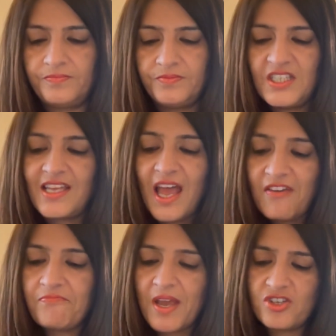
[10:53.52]
They
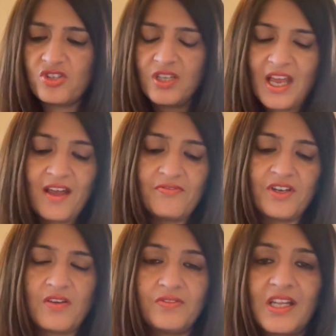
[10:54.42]
have passion. They have
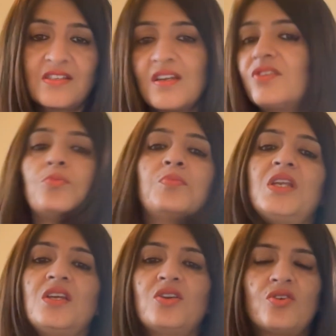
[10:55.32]
love. That's another
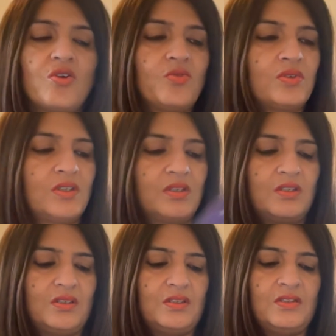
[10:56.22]
meaning, you know.
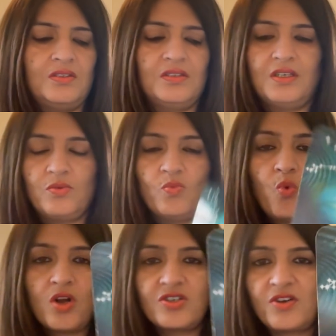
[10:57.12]

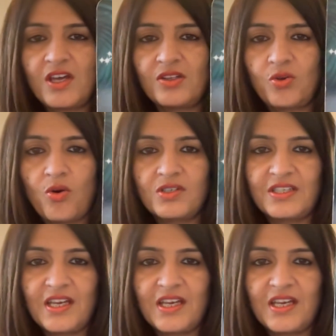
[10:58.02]
Water, I thought.